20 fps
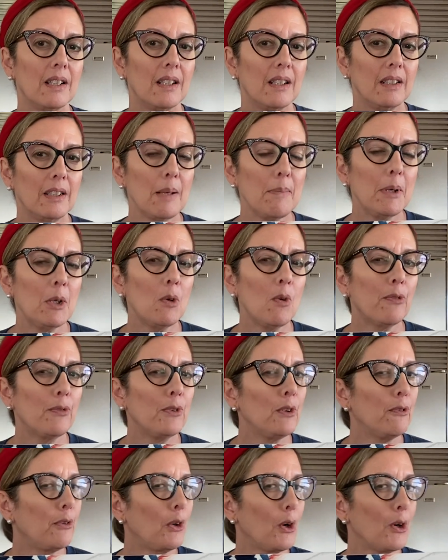Let me know if
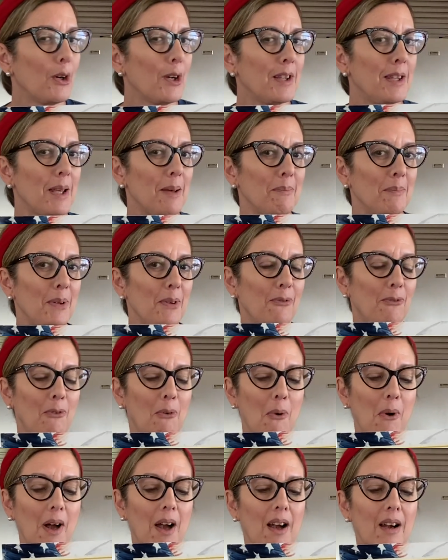you've heard them
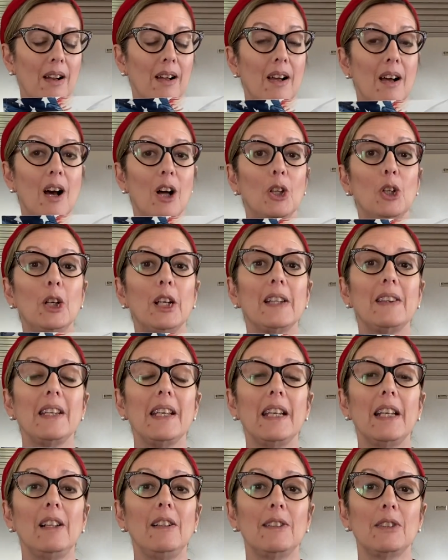before. Look at the
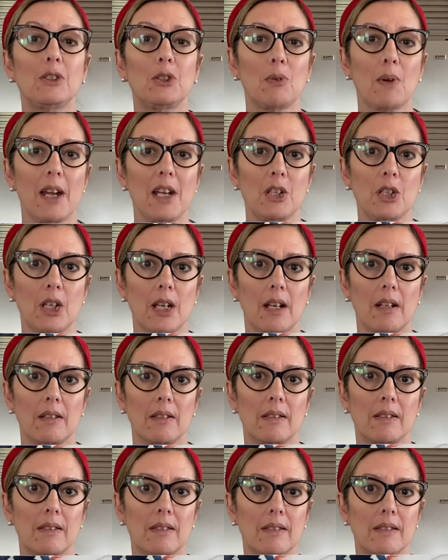
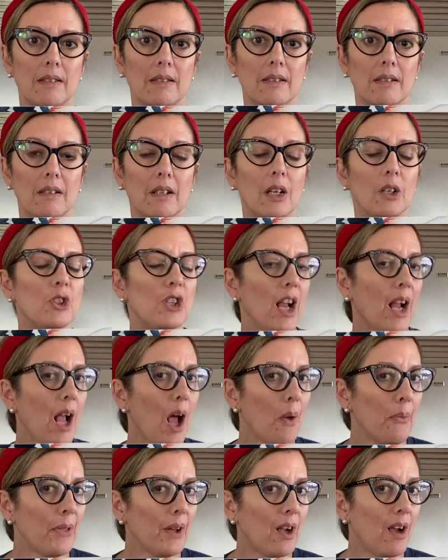illustrations. Check
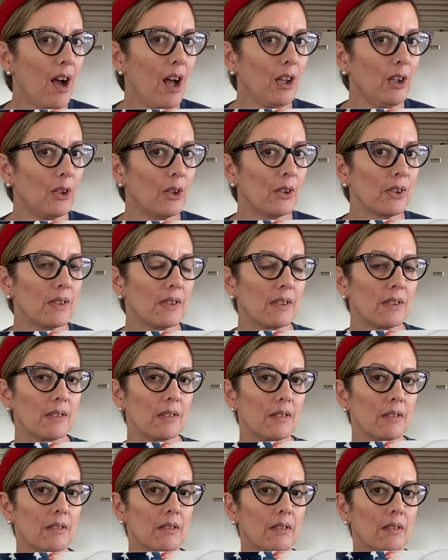out the colors.
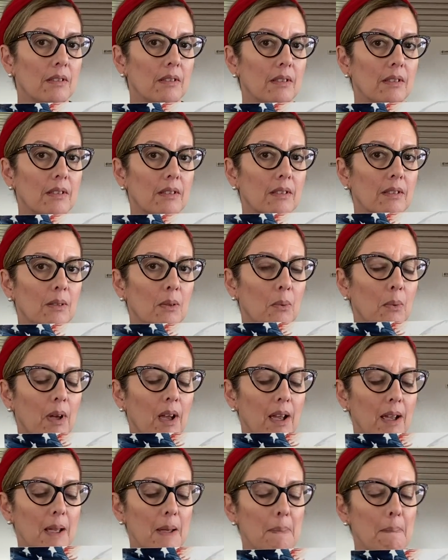
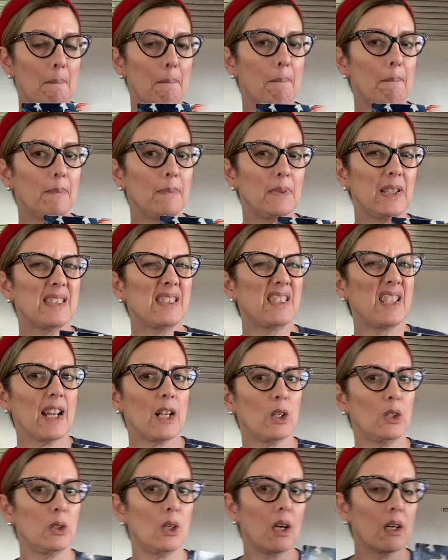Okay, let's
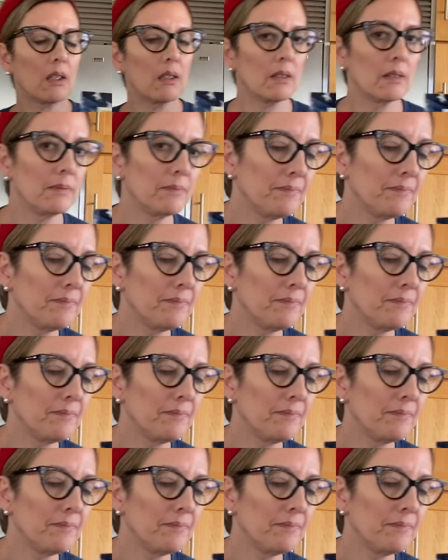take a look.